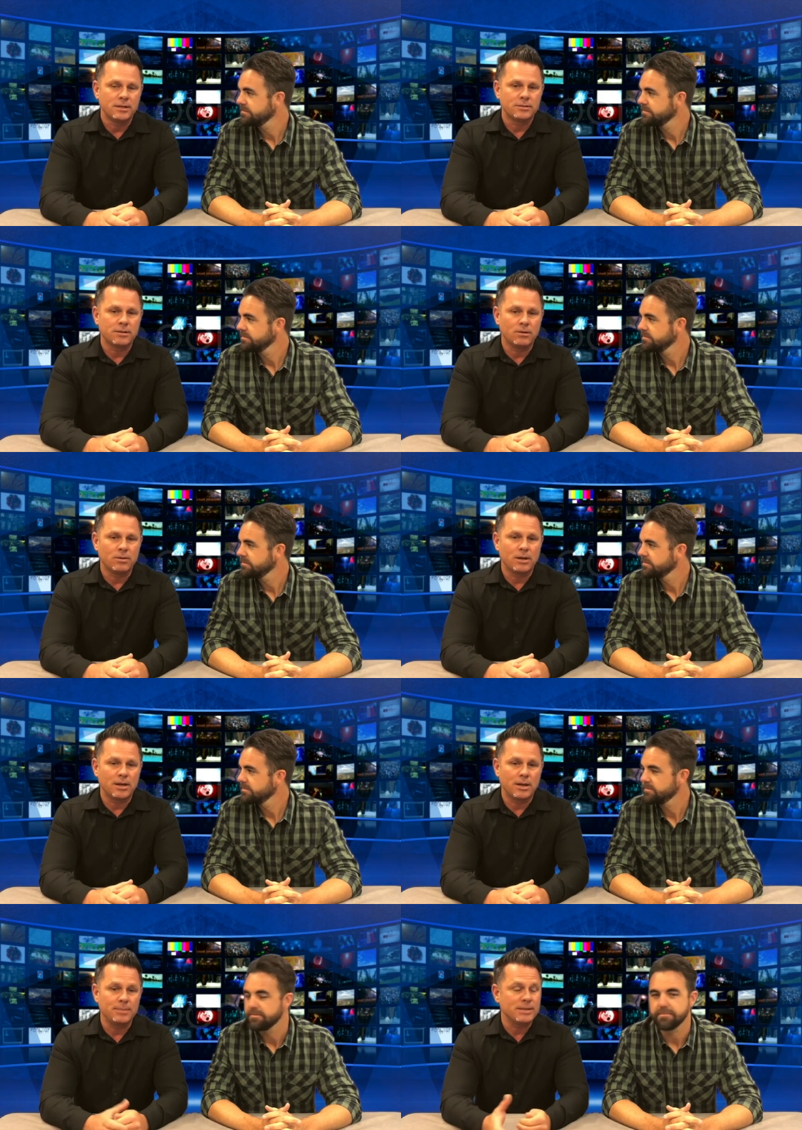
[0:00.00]
Speaker 1: So
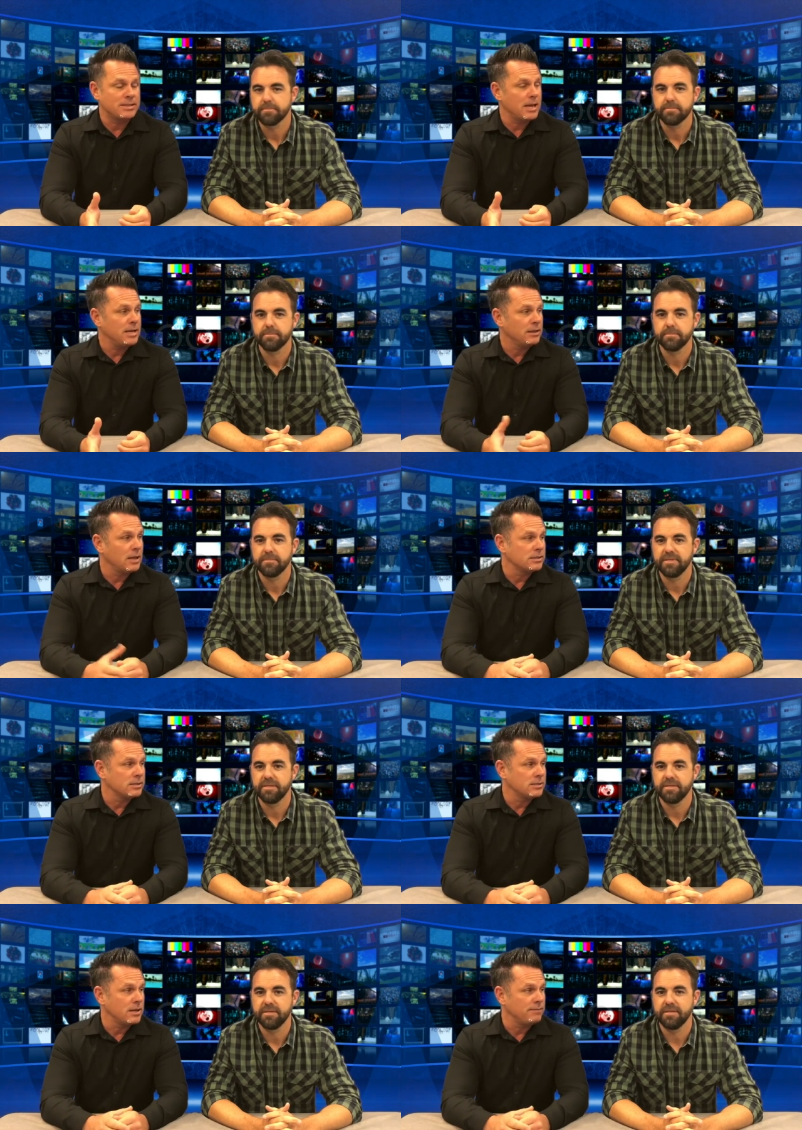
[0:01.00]
uh, I'm excited. Lots
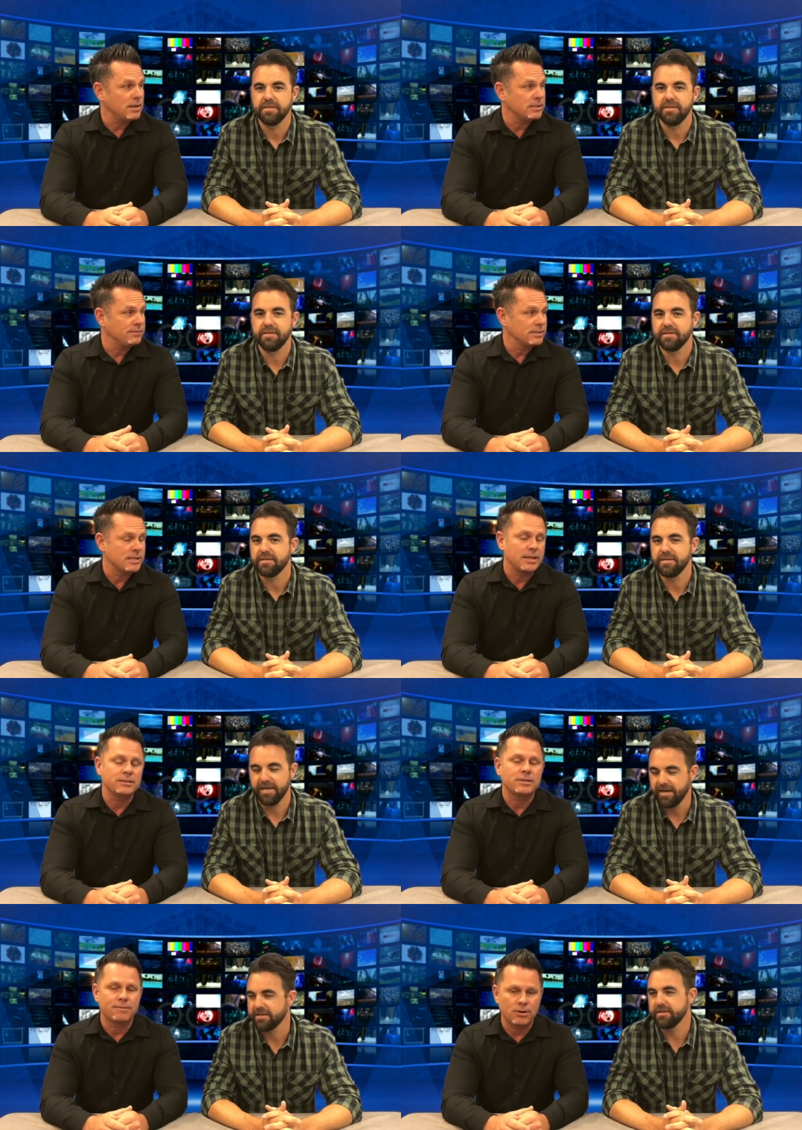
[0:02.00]
of stuff. Lots of exciting
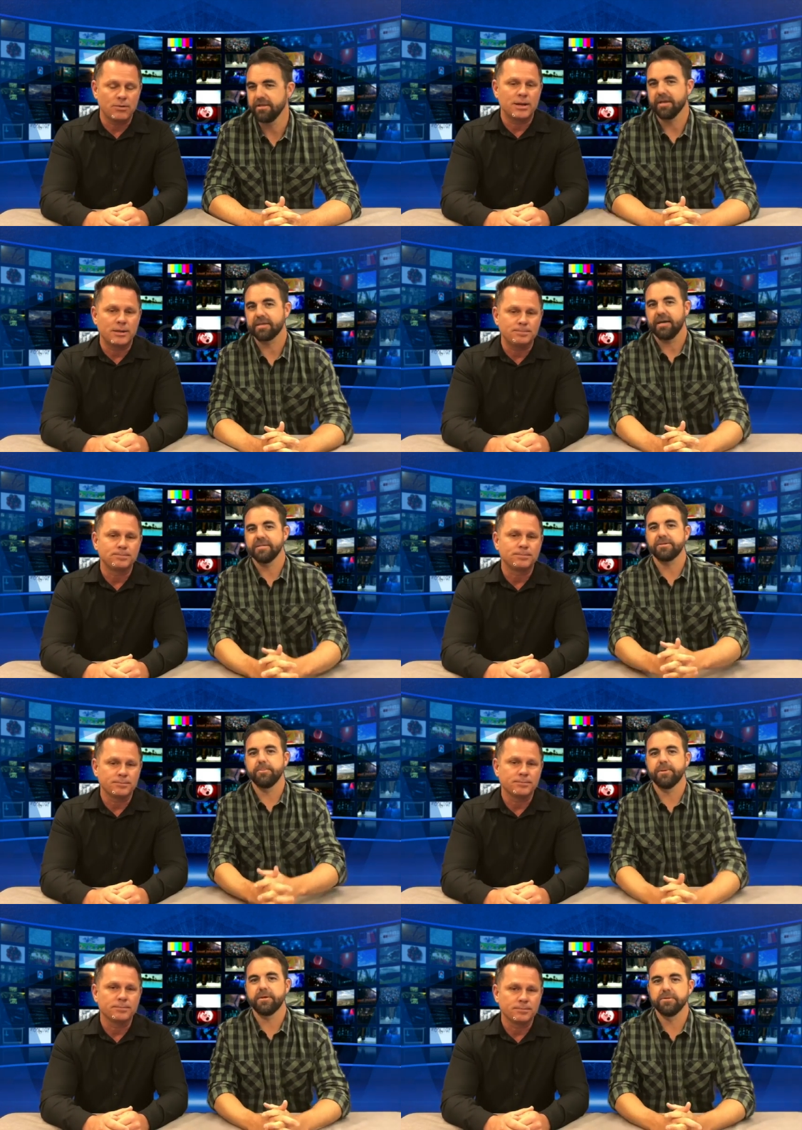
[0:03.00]
yeah, stuff. Yeah, good luck, on.
Speaker 2: guys.
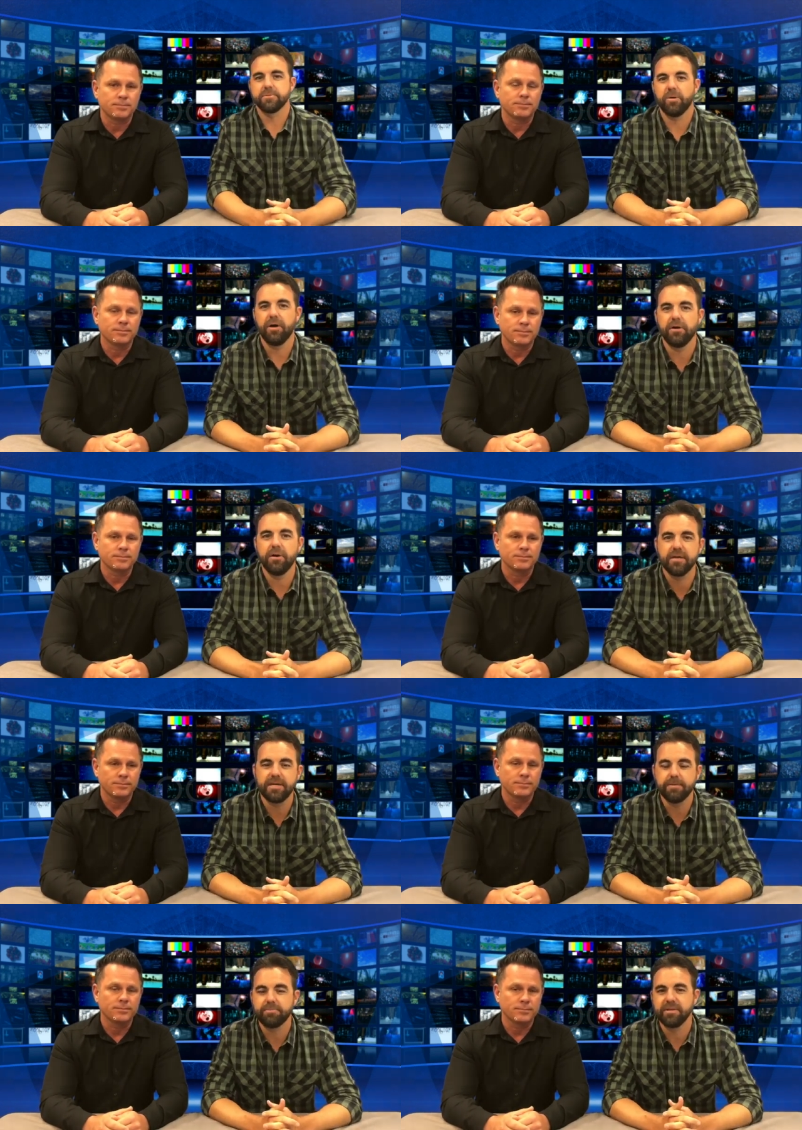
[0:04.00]
Hope it goes well.
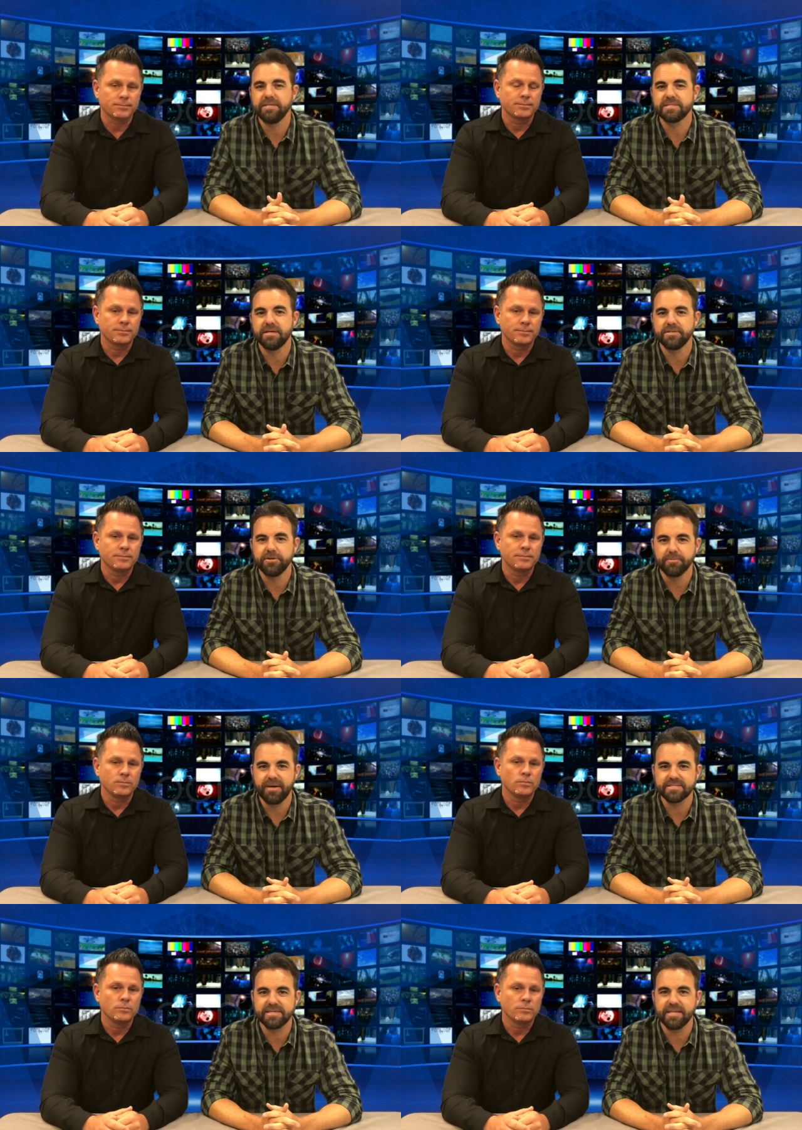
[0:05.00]
Again, please uh, do your
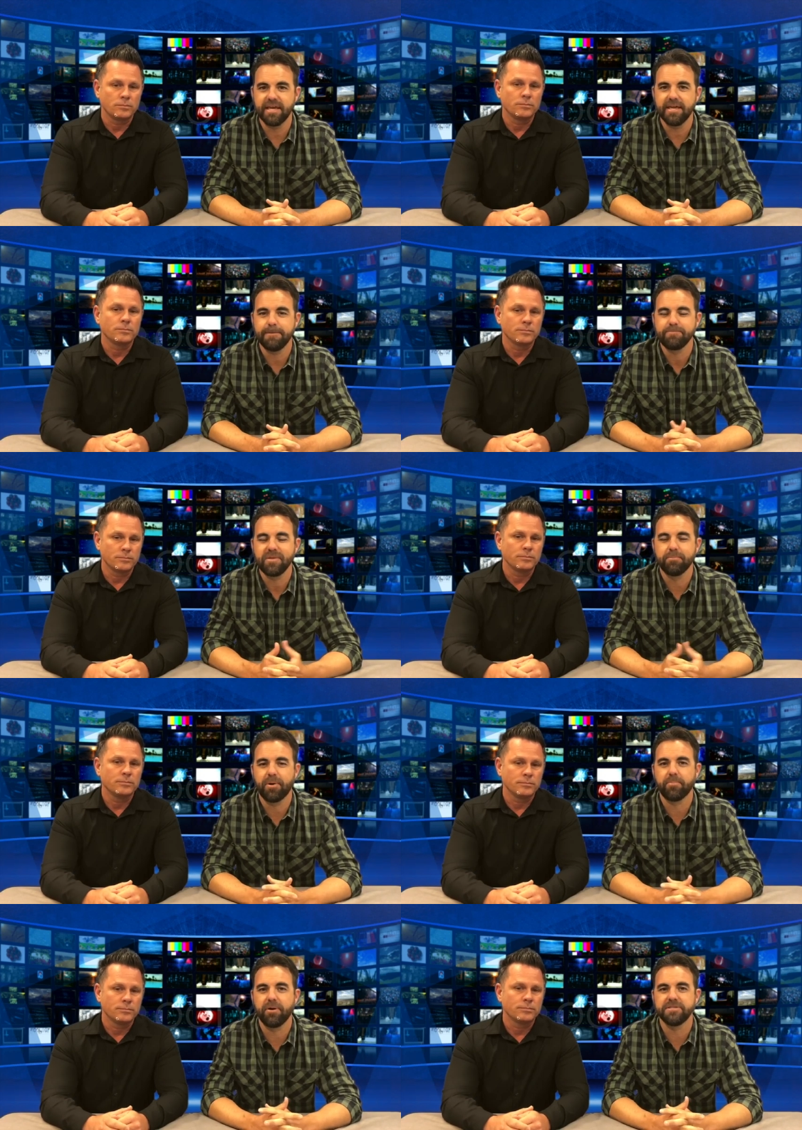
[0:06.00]
best today in
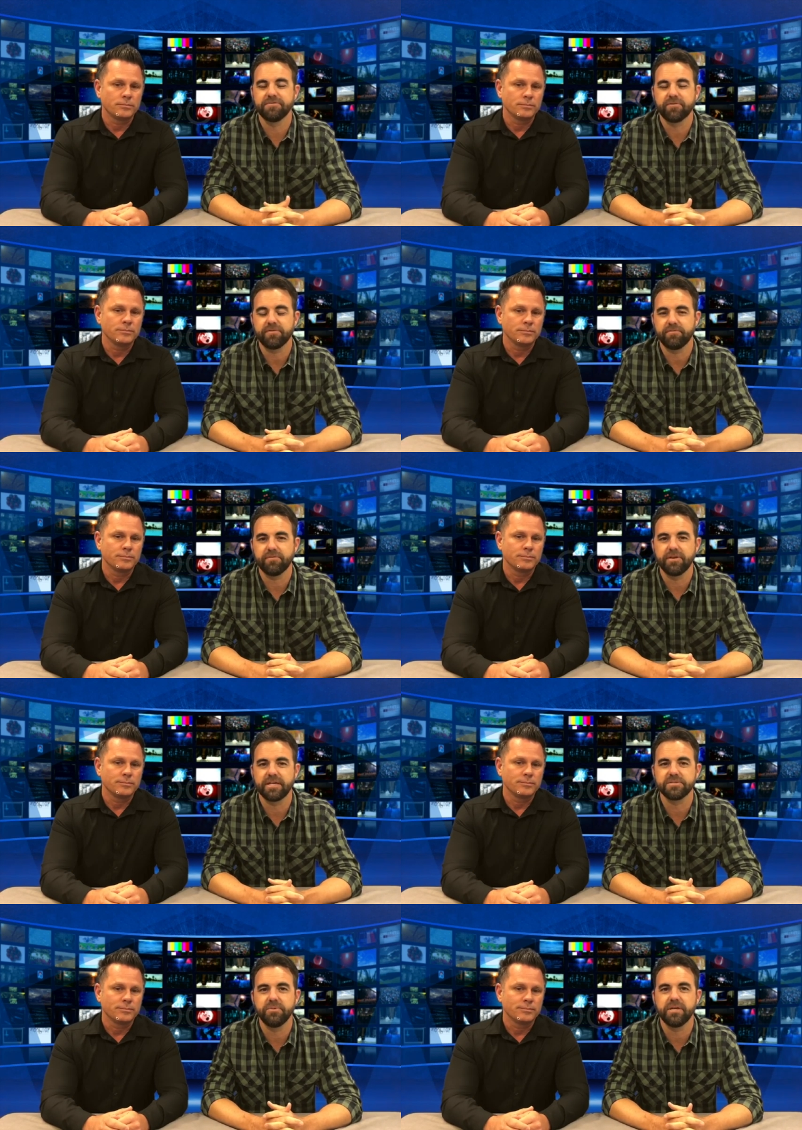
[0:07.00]
preparation for, for
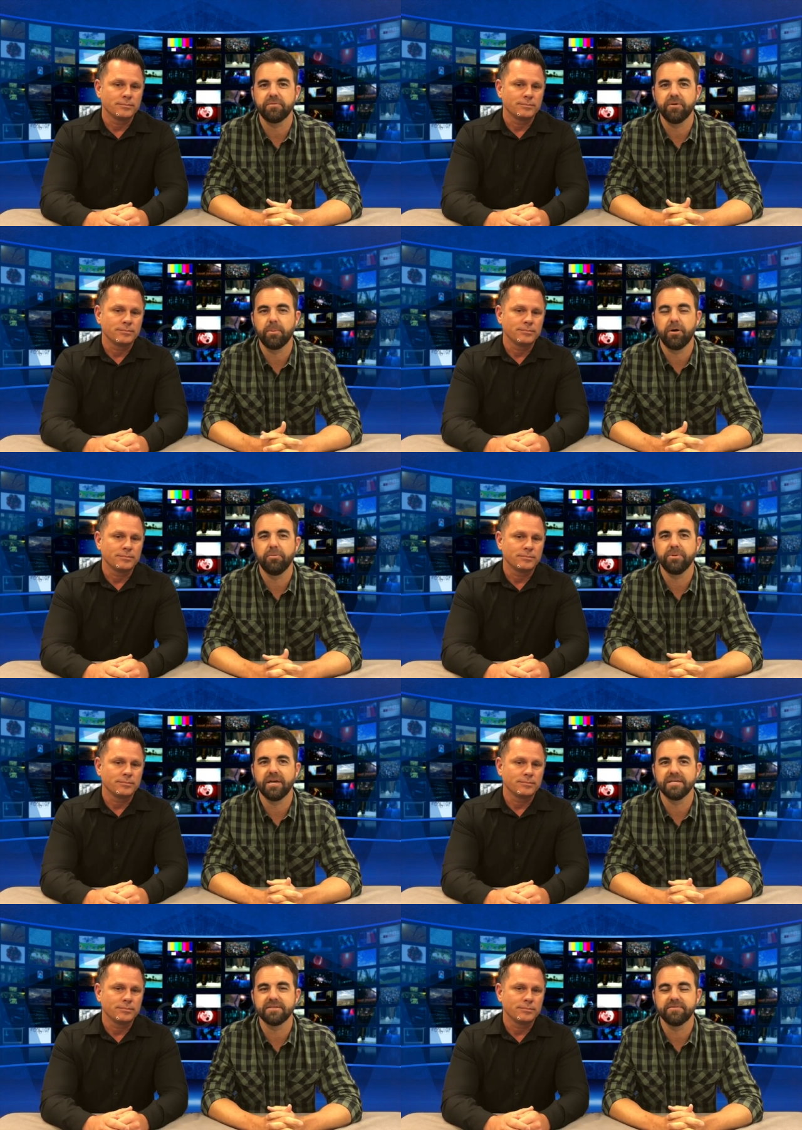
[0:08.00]
next week. We hope you
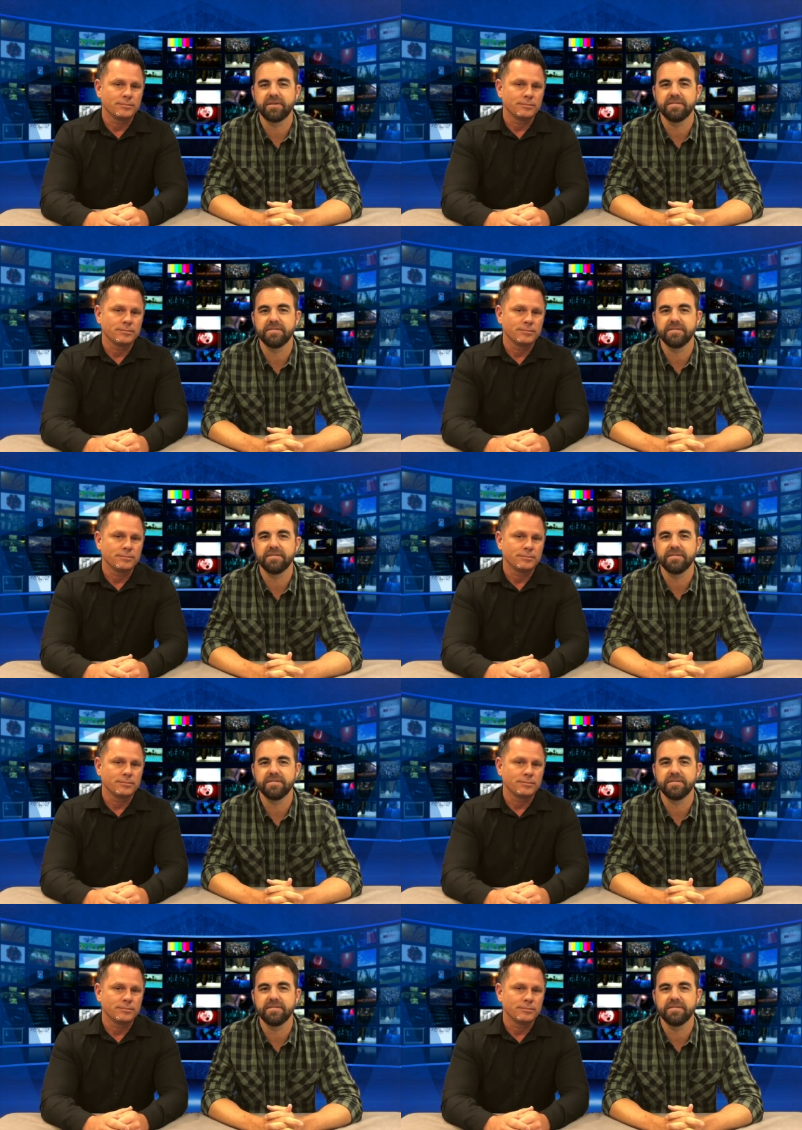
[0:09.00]
guys have a